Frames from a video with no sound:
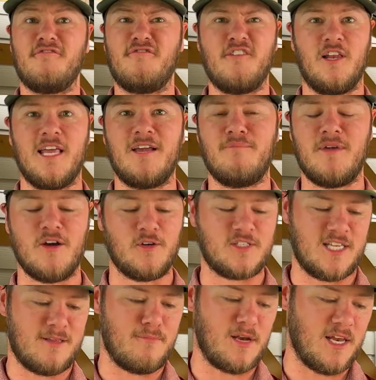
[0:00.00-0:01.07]
filling meals
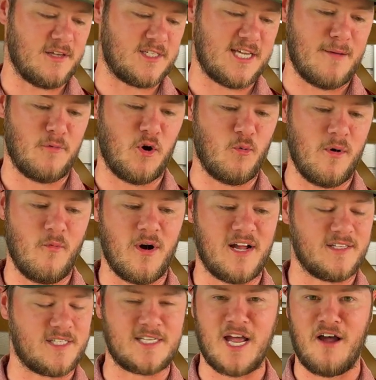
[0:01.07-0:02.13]
in the middle of summer. We
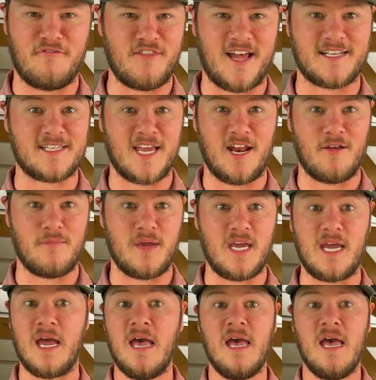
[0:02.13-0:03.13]
want stuff that's going to be